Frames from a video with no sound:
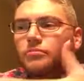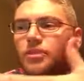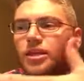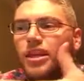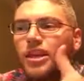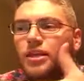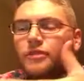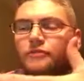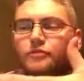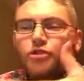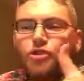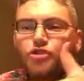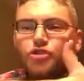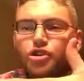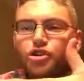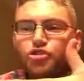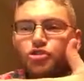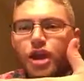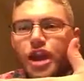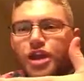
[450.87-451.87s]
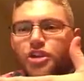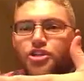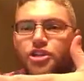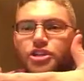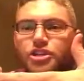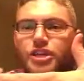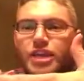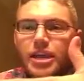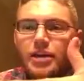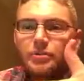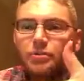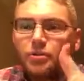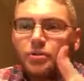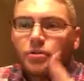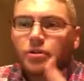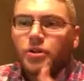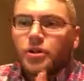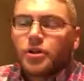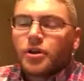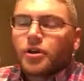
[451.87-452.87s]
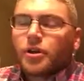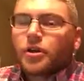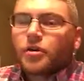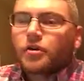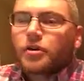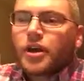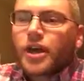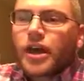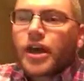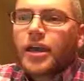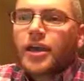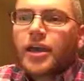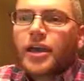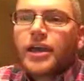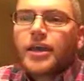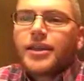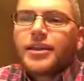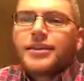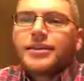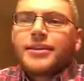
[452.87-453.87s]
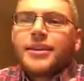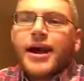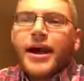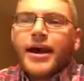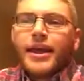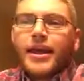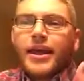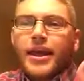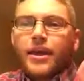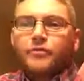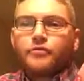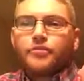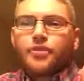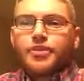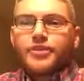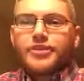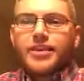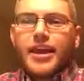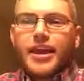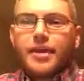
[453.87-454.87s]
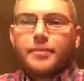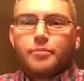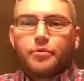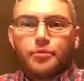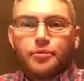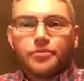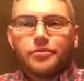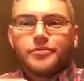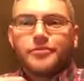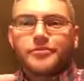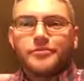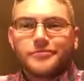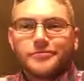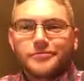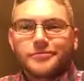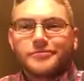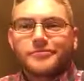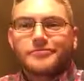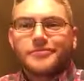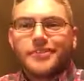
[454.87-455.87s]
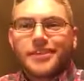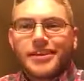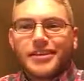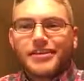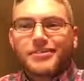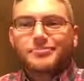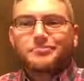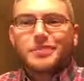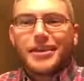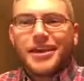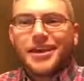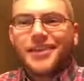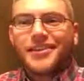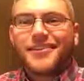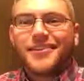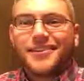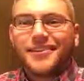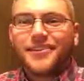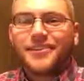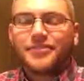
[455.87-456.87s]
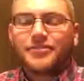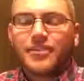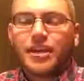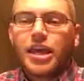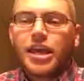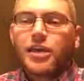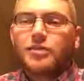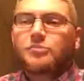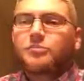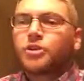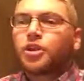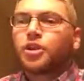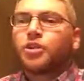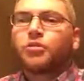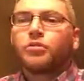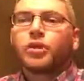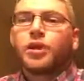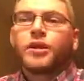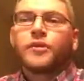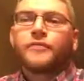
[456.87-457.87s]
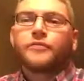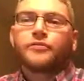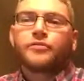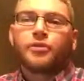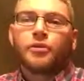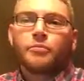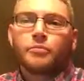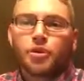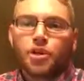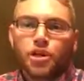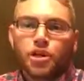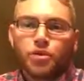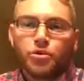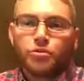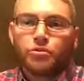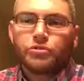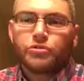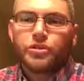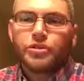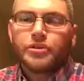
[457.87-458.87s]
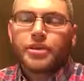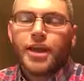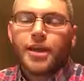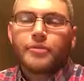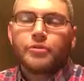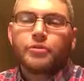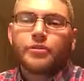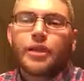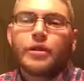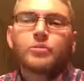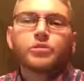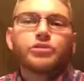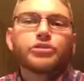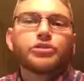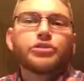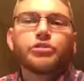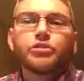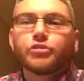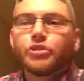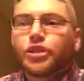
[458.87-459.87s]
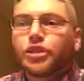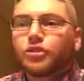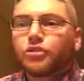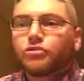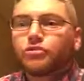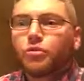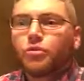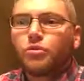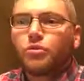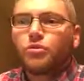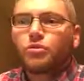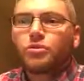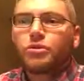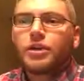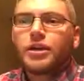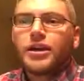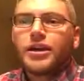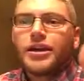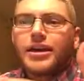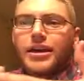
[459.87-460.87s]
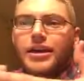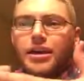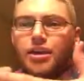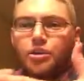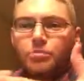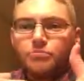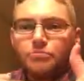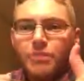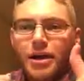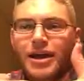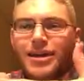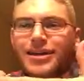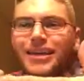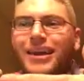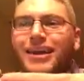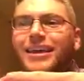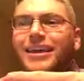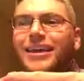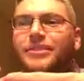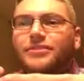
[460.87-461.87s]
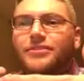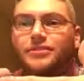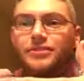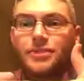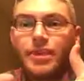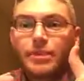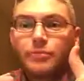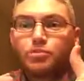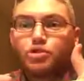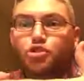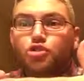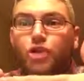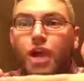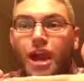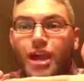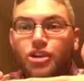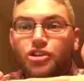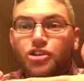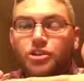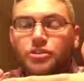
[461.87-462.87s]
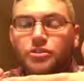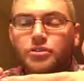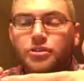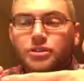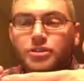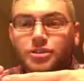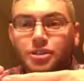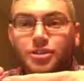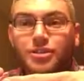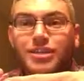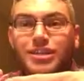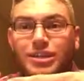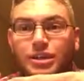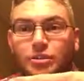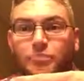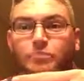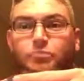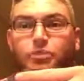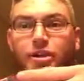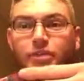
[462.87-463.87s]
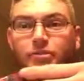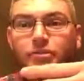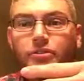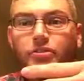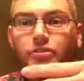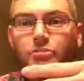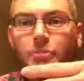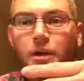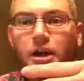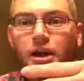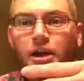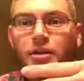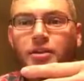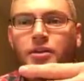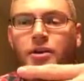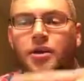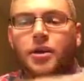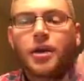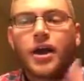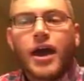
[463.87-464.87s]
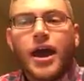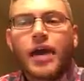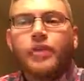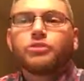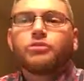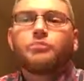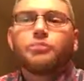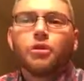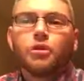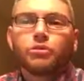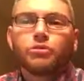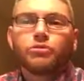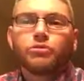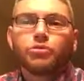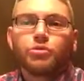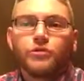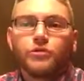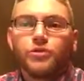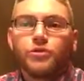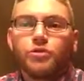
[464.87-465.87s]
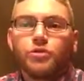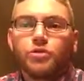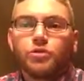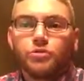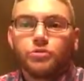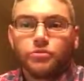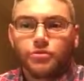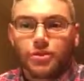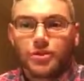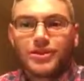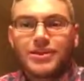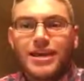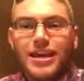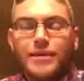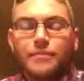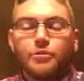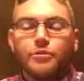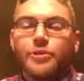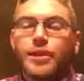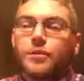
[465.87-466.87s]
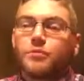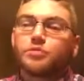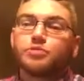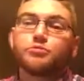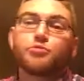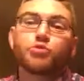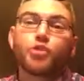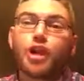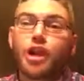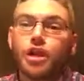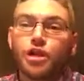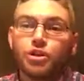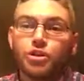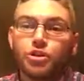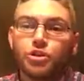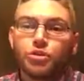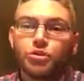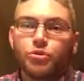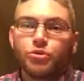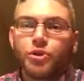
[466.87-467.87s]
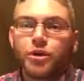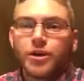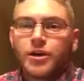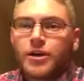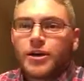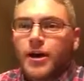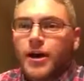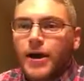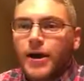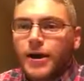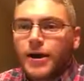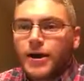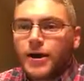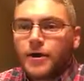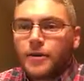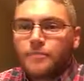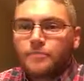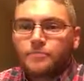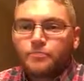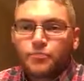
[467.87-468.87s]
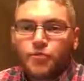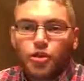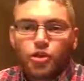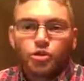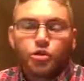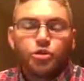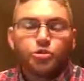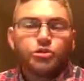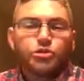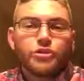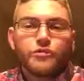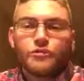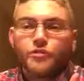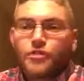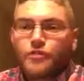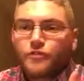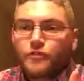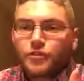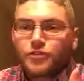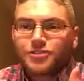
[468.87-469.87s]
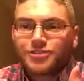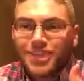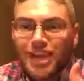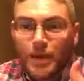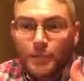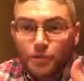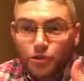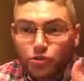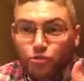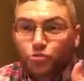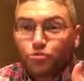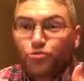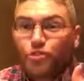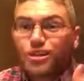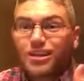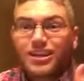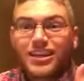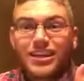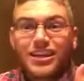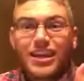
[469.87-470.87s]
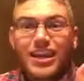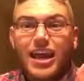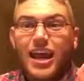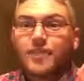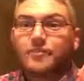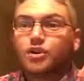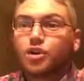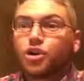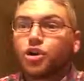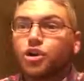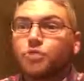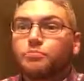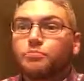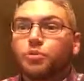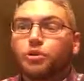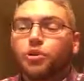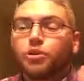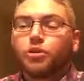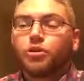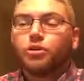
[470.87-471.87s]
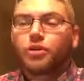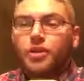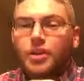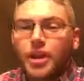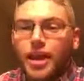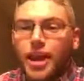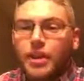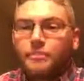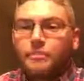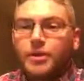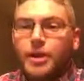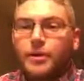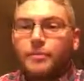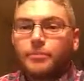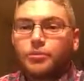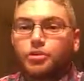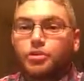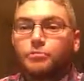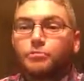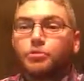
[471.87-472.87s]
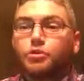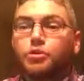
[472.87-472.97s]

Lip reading: the inversion traction table, okay. Not every table is made the same. If somebody used a table that was 30 years old, you might not get the same traction to decompress the spine as opposed to if you used a table that was brand new. You're using it for the first time, it's really going to have a good pull and be able to